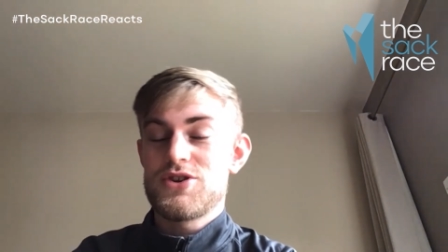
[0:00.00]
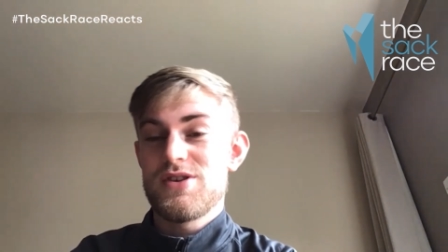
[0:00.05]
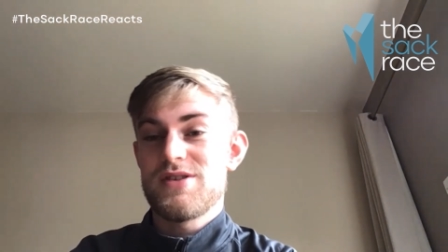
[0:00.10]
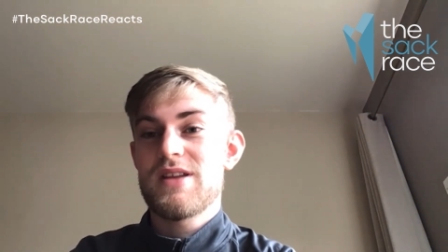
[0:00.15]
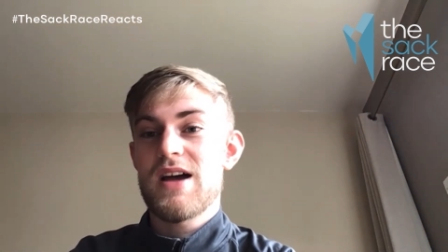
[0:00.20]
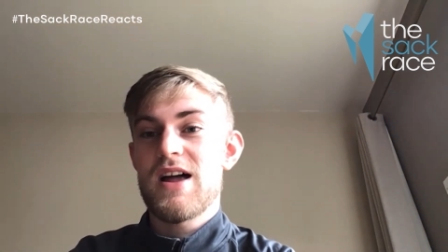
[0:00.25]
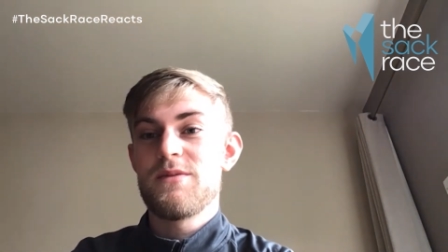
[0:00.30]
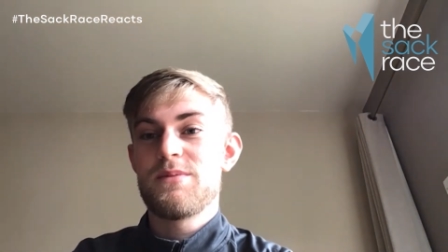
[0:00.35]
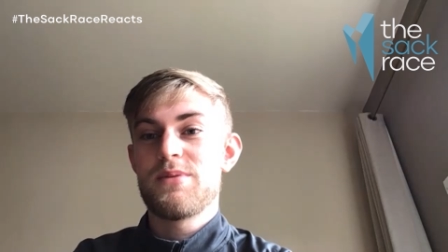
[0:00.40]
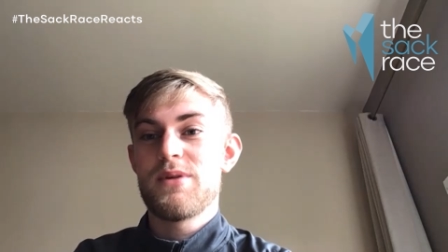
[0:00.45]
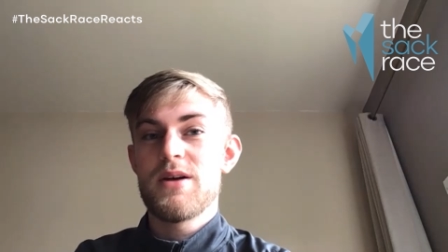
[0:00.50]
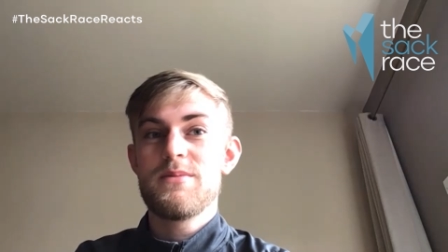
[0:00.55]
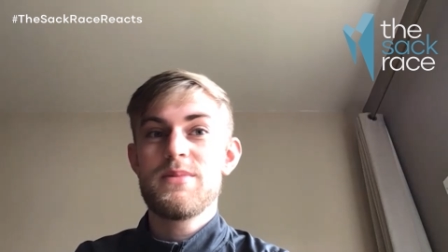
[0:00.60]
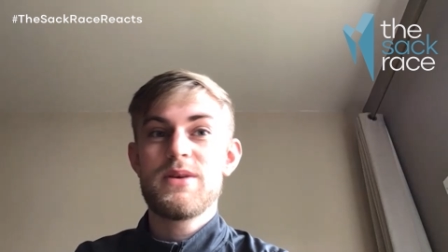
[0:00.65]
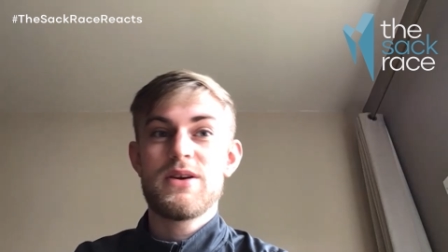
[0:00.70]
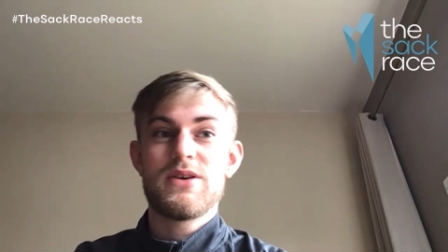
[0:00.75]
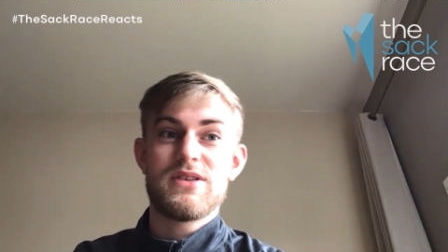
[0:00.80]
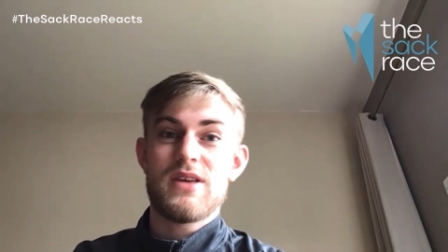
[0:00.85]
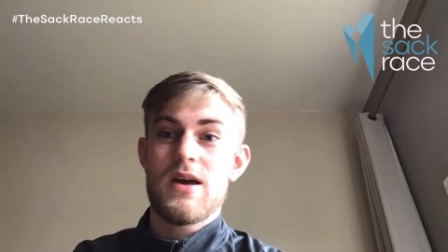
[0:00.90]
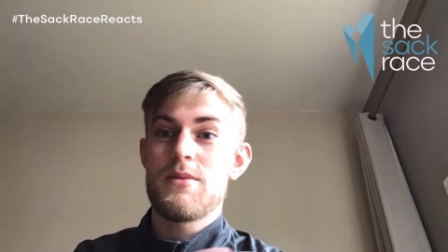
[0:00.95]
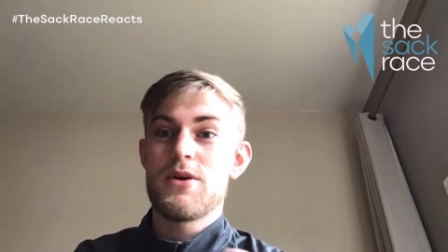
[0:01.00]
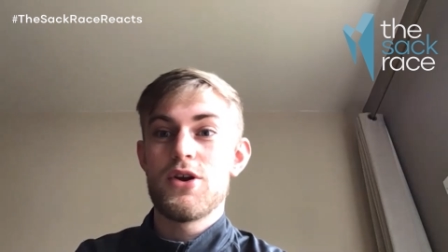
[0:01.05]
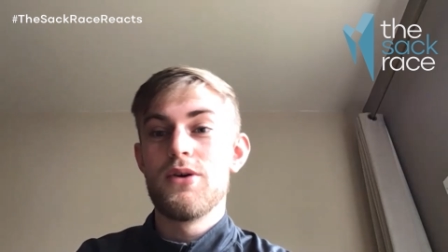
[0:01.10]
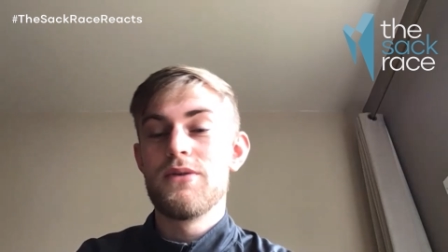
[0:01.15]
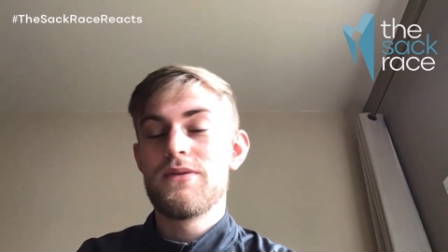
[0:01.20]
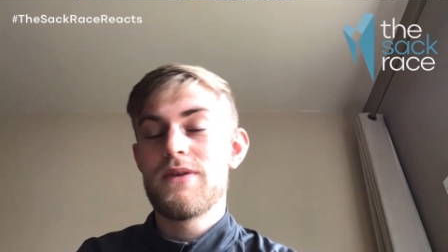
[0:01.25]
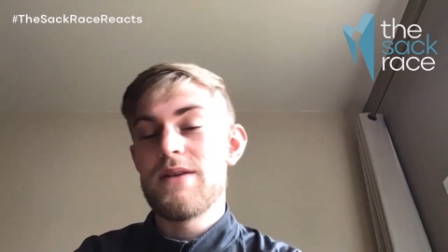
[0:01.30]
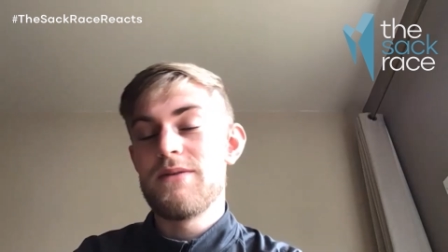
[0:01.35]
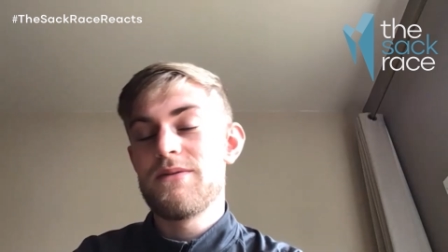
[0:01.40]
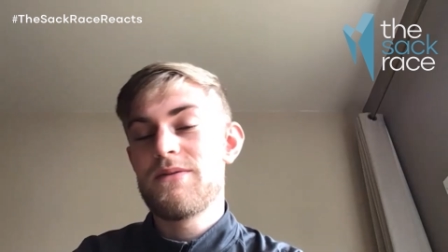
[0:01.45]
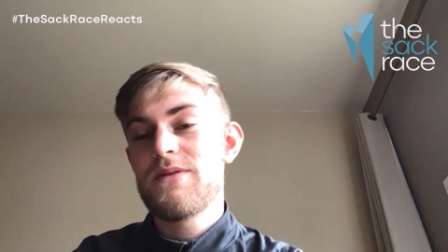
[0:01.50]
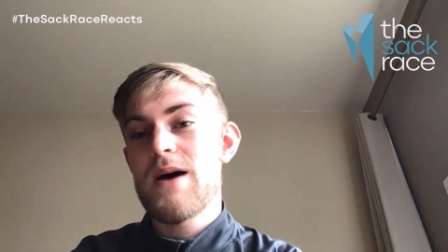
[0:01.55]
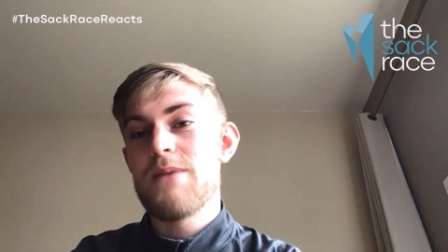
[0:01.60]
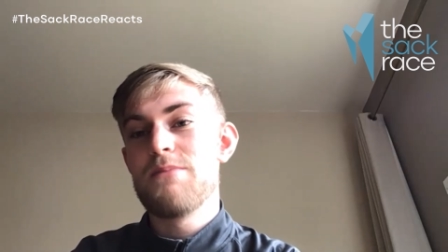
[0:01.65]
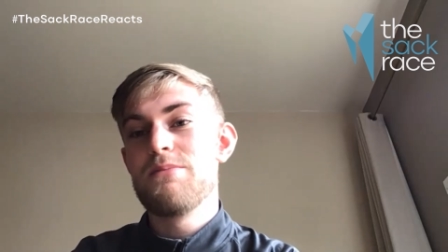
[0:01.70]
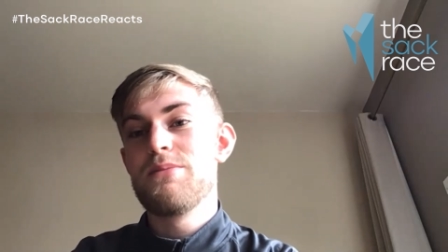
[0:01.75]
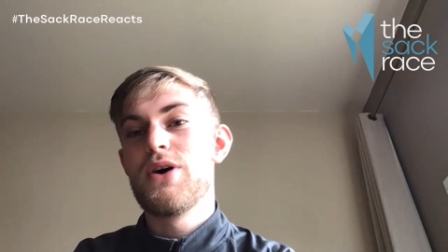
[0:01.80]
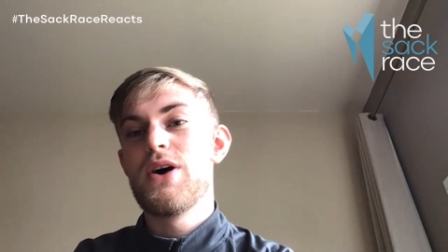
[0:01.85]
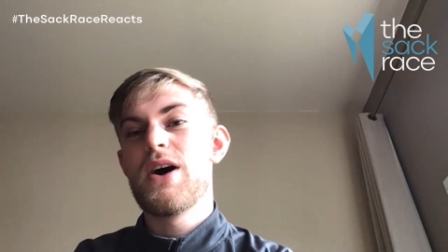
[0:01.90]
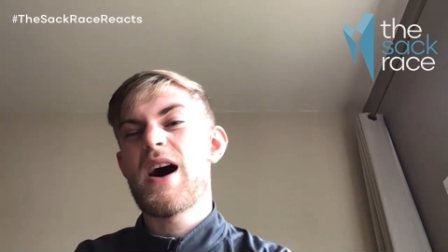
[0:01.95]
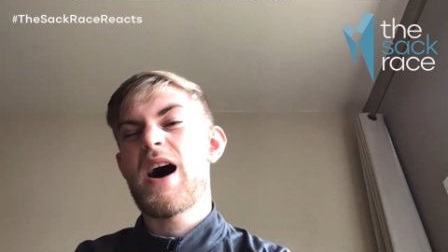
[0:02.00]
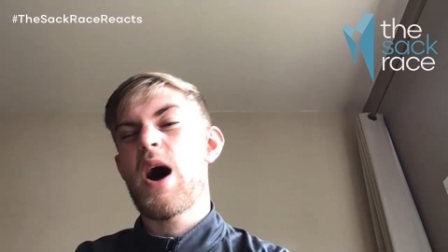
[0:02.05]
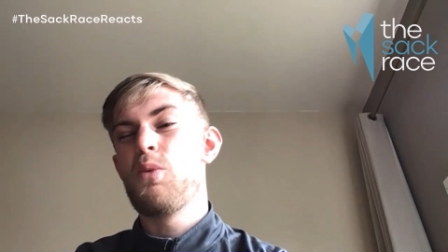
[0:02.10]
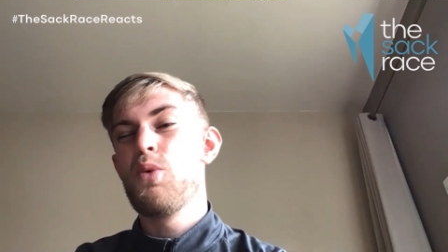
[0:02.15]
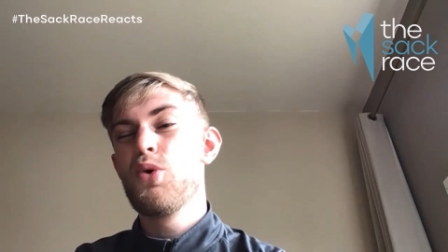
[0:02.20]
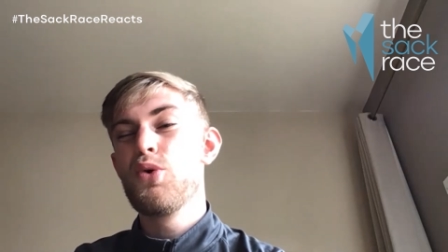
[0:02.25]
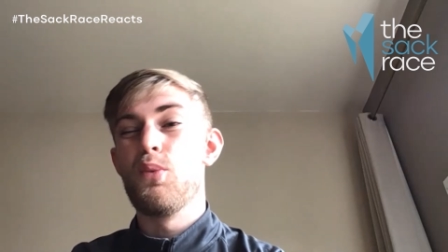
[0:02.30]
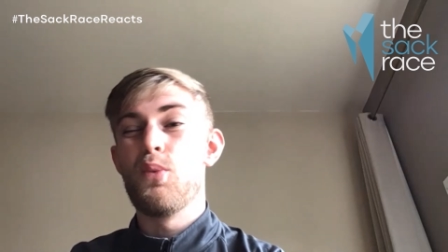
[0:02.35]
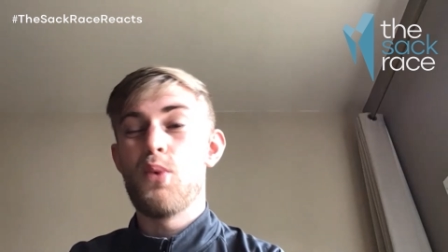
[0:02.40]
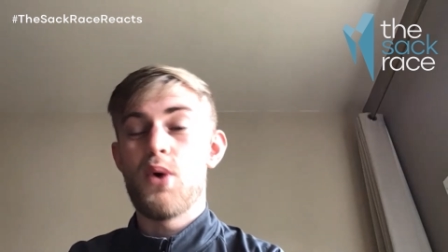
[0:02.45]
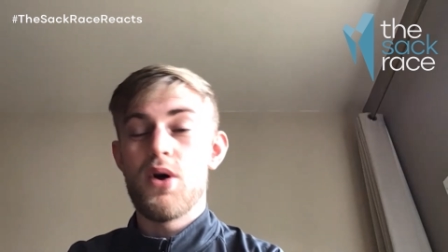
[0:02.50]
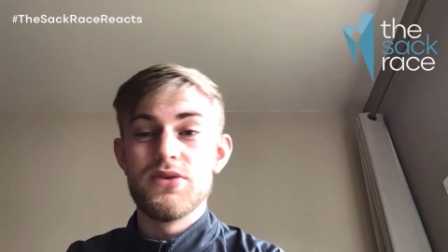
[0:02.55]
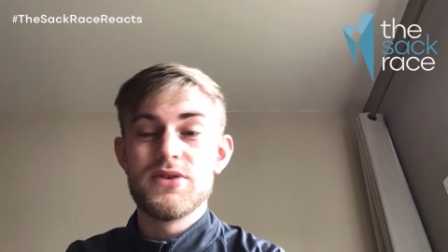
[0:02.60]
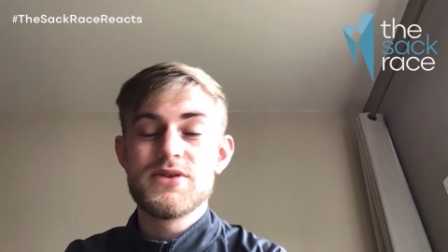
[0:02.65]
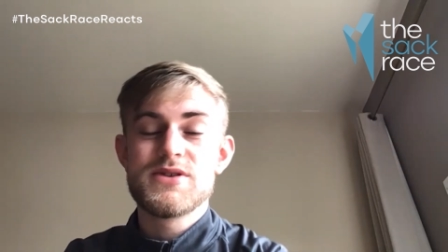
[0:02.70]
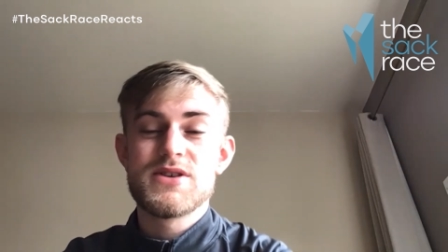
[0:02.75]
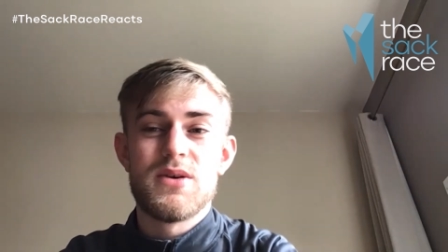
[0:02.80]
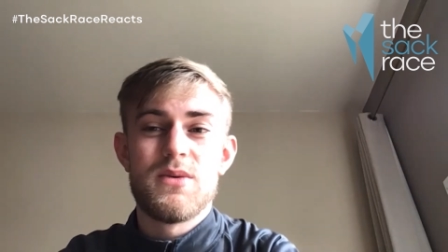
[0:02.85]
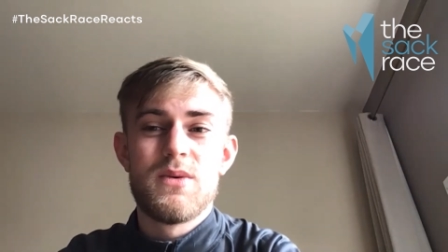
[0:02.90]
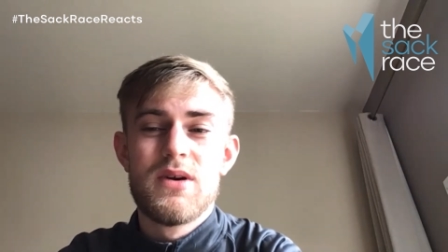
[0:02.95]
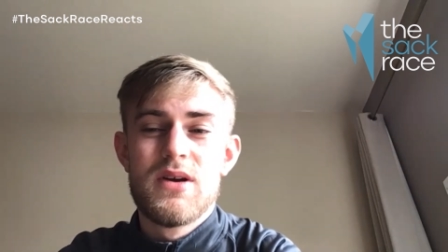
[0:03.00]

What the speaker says: his style of play because I'm an North End fan, but I wouldn't want to.